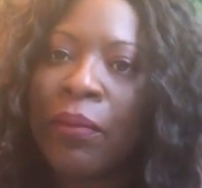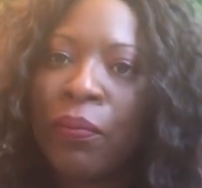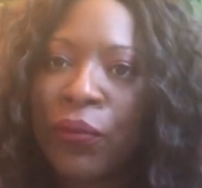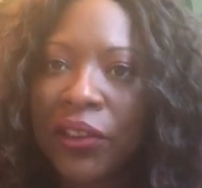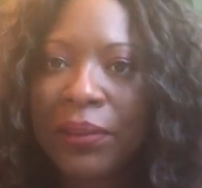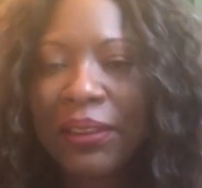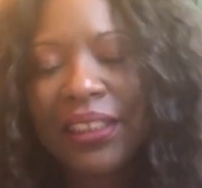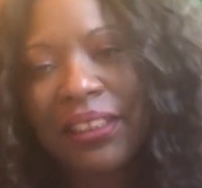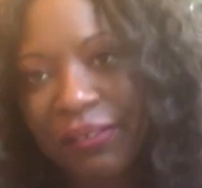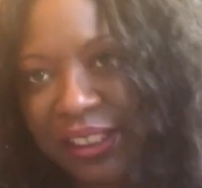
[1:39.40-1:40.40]
More
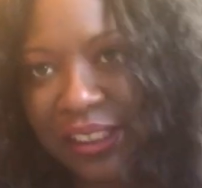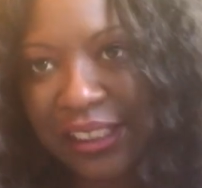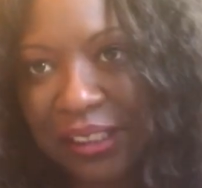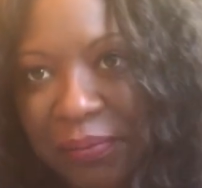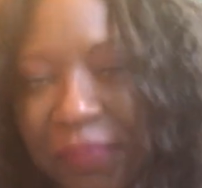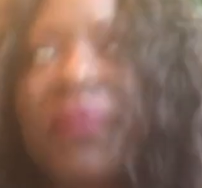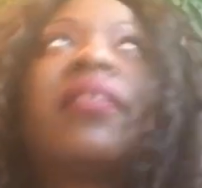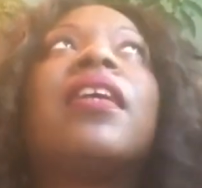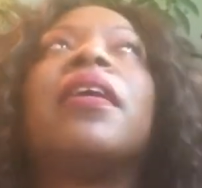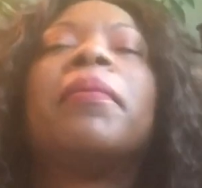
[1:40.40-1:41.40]
specifically,
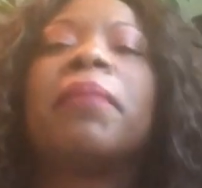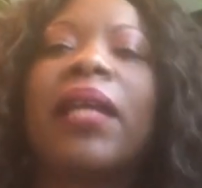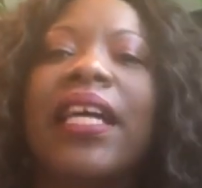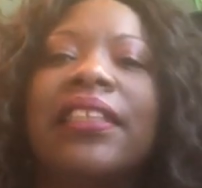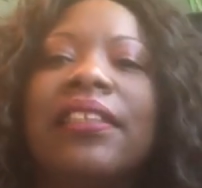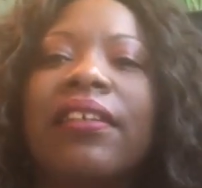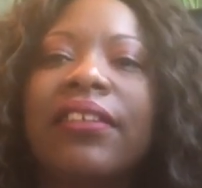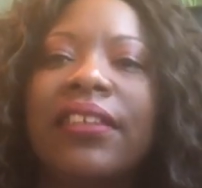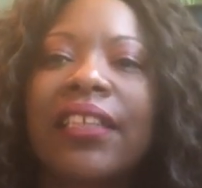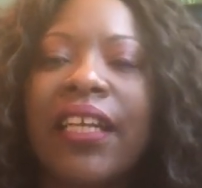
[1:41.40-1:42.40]
plants that
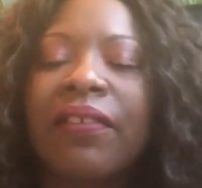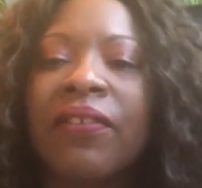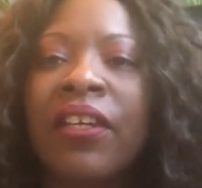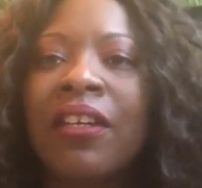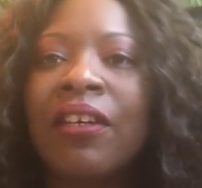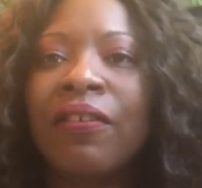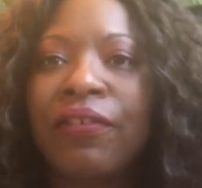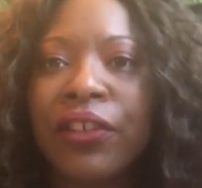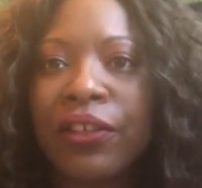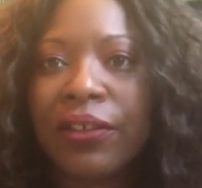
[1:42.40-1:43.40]
are safe
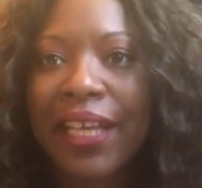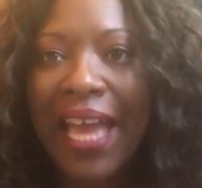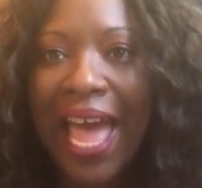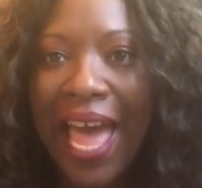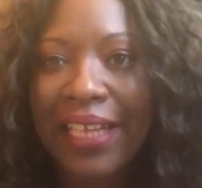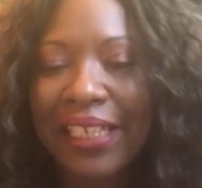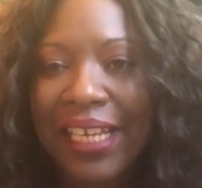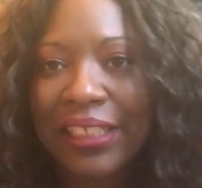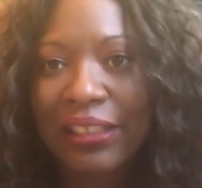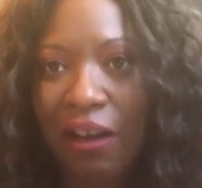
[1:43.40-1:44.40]
for your cat
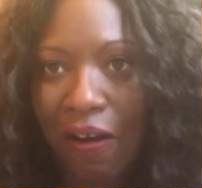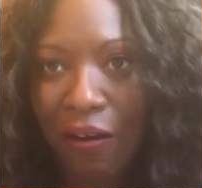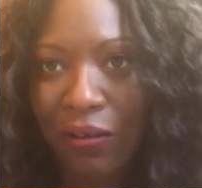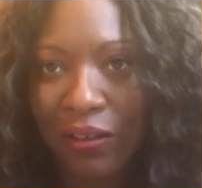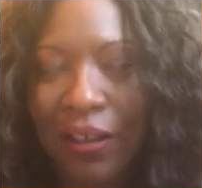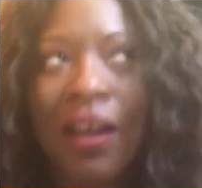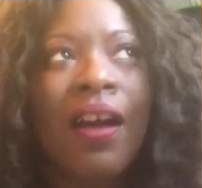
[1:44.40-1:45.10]
and dogs.